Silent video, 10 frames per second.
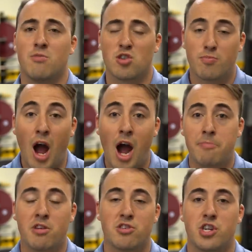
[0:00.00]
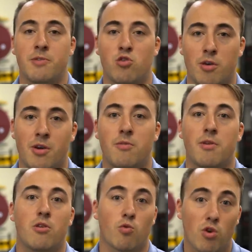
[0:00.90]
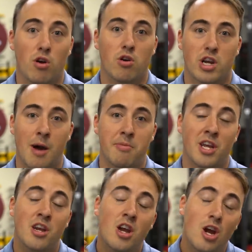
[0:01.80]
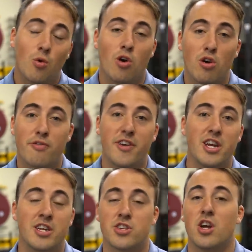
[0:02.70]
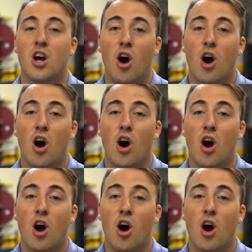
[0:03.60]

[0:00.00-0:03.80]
the most popular gym equipment company, Rogue Fitness,